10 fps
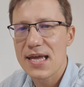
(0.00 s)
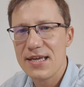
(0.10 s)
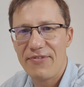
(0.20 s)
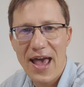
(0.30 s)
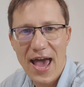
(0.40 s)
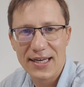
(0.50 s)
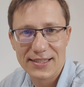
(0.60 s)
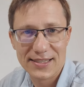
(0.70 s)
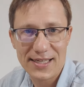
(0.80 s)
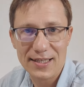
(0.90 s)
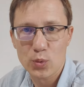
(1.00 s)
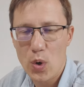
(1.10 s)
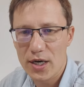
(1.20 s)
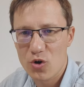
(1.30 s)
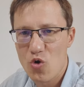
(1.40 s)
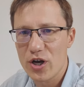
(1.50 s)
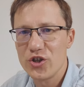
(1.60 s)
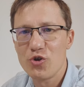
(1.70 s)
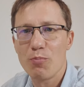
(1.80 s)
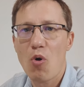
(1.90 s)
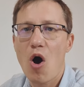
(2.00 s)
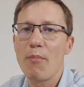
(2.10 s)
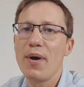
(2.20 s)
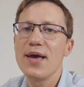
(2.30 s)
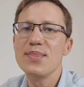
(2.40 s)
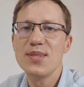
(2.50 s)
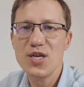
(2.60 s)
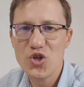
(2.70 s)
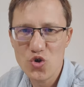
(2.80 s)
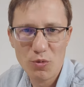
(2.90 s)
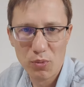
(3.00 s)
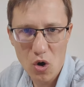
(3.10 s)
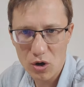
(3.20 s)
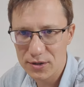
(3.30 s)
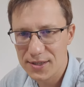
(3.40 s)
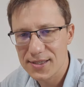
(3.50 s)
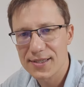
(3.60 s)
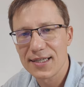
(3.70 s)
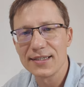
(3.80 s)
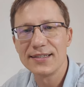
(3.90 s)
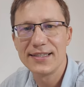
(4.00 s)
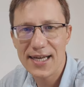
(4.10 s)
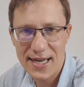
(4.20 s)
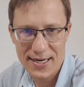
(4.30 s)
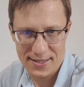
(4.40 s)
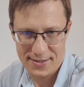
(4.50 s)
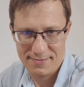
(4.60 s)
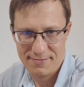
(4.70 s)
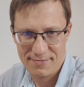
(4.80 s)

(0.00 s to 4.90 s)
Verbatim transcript: If Alice sent one coin to Bob and the new block doesn't contain it,